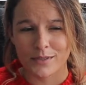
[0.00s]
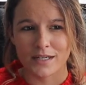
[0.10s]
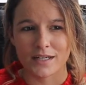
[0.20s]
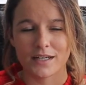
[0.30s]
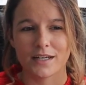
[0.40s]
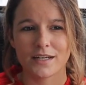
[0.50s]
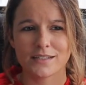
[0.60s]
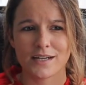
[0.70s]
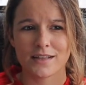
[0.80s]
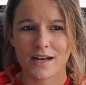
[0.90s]
but
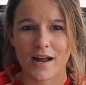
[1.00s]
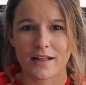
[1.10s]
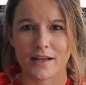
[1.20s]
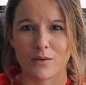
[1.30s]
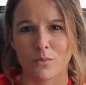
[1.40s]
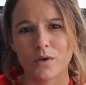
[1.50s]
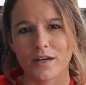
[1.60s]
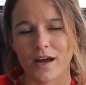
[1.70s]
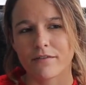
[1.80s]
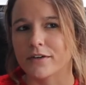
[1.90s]
it's not that I like would
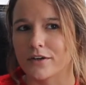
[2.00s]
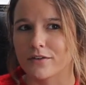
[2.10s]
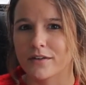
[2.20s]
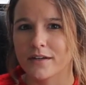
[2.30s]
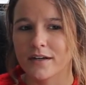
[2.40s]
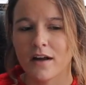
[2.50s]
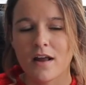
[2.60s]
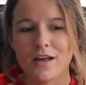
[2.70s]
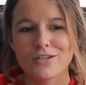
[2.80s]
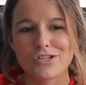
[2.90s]
never go there.
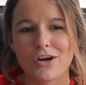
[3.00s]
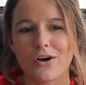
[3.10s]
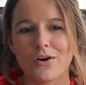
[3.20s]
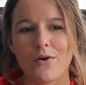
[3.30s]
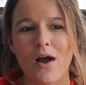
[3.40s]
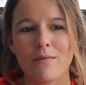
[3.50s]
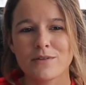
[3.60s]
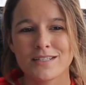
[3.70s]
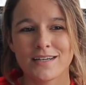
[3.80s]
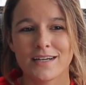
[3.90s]
So I'm
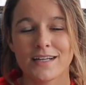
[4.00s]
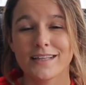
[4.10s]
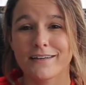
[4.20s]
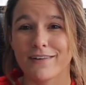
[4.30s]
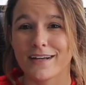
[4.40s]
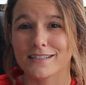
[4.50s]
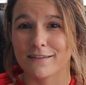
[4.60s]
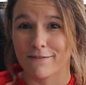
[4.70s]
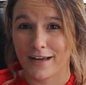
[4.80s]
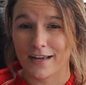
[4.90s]
just gonna leave that as
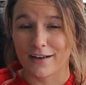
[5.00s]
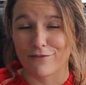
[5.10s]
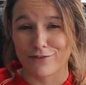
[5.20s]
a vague